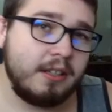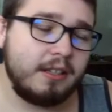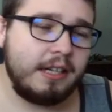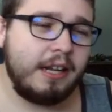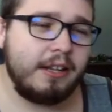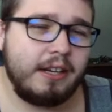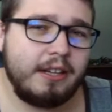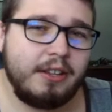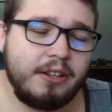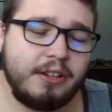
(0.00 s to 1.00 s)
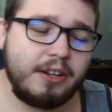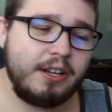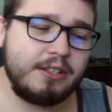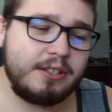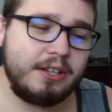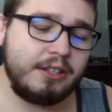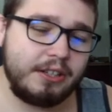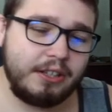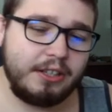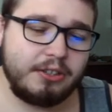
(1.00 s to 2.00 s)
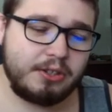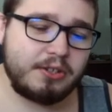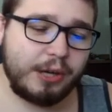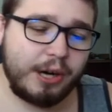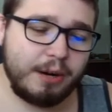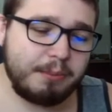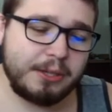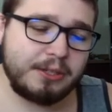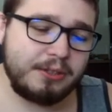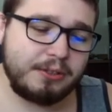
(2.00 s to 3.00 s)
Now that I think you guys hit the subscribe button,